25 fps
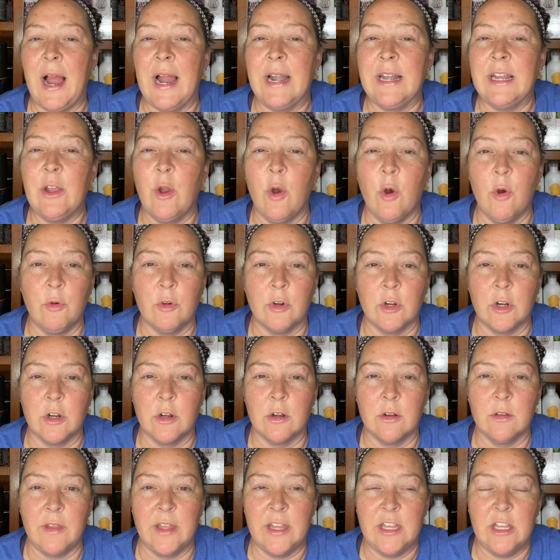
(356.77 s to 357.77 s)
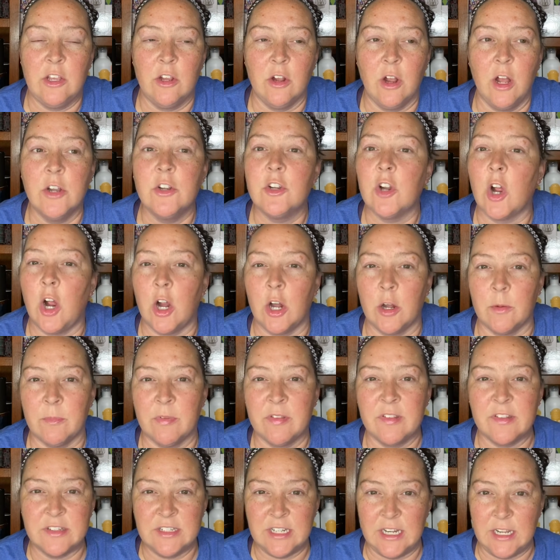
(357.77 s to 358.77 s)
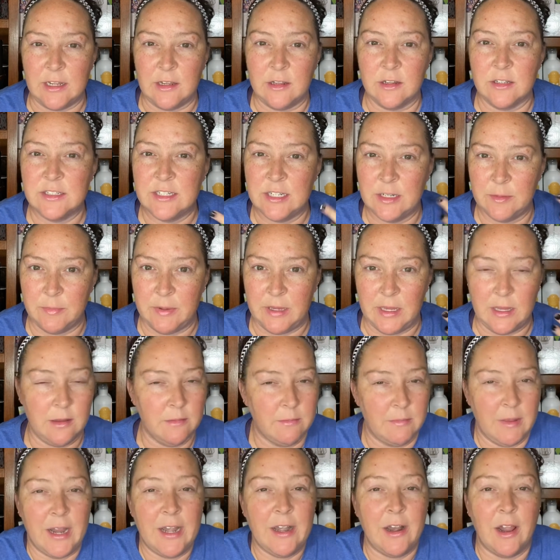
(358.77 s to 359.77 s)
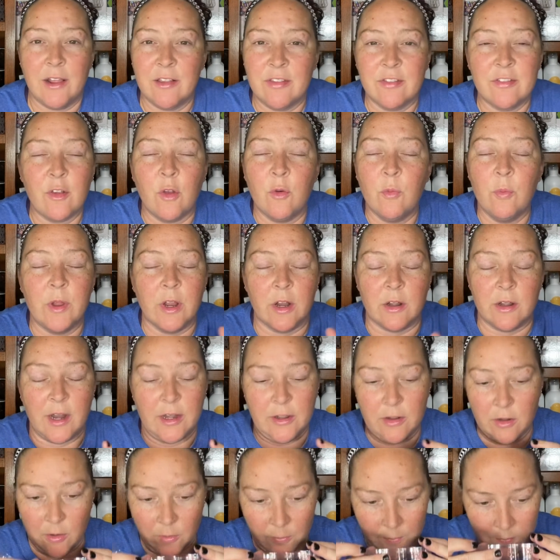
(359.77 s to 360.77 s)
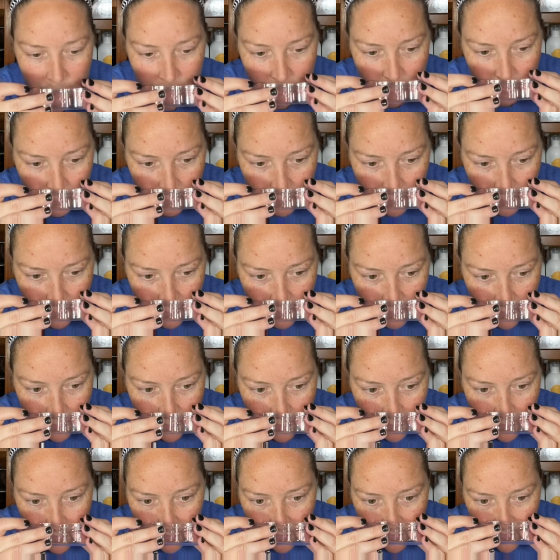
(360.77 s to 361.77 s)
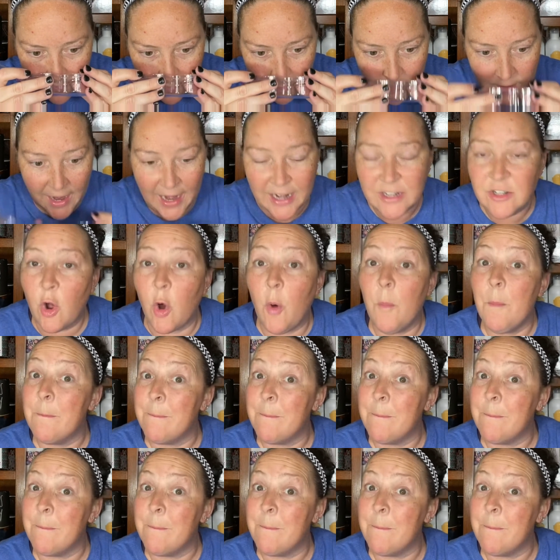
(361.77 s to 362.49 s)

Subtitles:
odor, like your underarms stink to me. It's so weird, I know. I don't